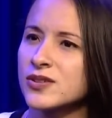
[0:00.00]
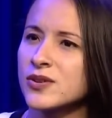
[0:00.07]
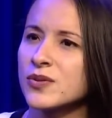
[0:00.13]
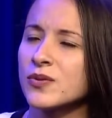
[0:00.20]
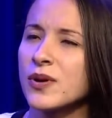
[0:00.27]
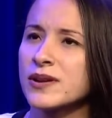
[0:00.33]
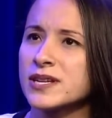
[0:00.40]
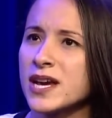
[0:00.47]
You
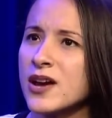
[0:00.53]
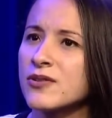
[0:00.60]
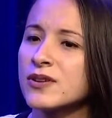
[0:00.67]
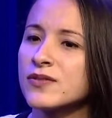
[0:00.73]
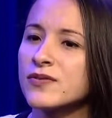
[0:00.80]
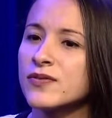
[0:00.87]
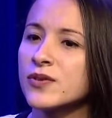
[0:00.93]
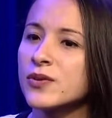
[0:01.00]
know, down
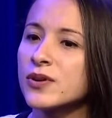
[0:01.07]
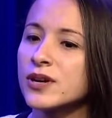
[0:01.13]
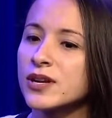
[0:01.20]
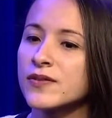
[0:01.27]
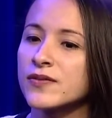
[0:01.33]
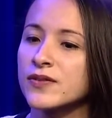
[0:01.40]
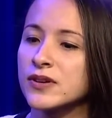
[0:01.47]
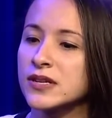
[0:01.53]
in
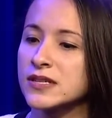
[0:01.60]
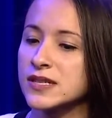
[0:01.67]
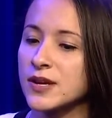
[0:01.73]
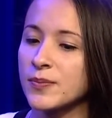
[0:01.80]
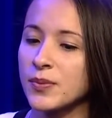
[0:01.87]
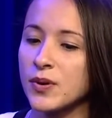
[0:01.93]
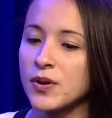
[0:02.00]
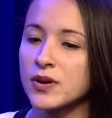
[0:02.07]
Florida, for
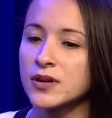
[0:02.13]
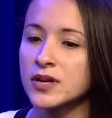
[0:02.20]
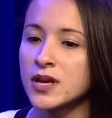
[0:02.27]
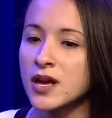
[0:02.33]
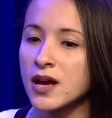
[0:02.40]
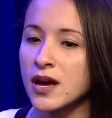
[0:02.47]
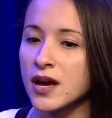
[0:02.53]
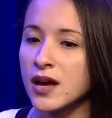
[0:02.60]
example,
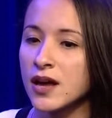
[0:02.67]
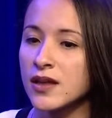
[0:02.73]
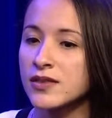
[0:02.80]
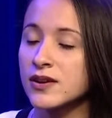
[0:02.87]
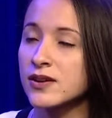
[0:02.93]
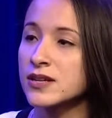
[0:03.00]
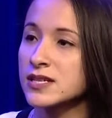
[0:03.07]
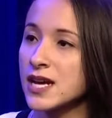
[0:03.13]

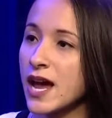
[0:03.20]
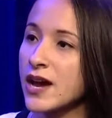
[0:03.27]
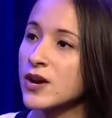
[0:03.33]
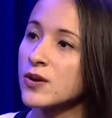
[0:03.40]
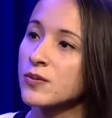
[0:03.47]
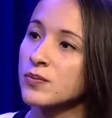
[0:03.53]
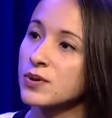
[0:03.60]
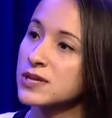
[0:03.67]
their
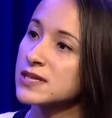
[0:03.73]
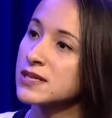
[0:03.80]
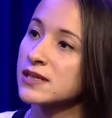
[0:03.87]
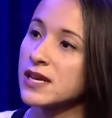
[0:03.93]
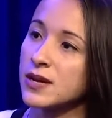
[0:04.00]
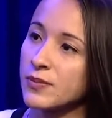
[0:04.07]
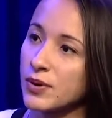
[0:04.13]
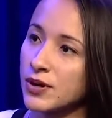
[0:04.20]
entire prison
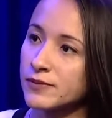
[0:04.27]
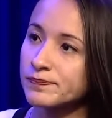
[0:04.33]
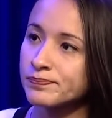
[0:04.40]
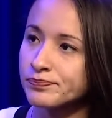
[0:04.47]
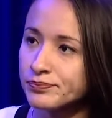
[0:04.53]
labor